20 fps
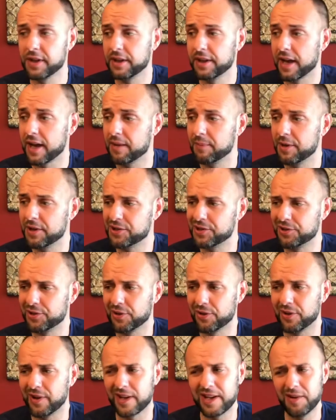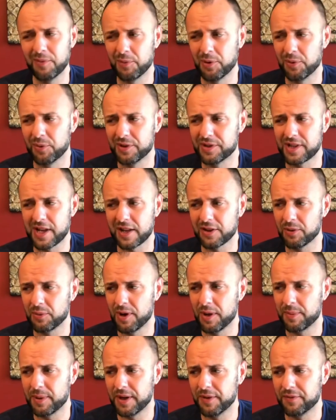like I mentioned earlier, I can't remember exactly what
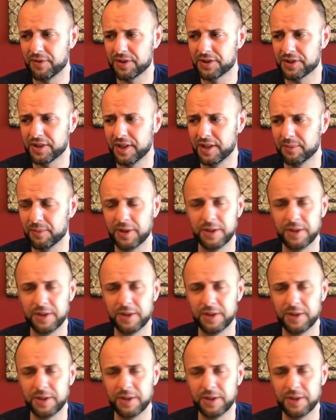I paid for this thing,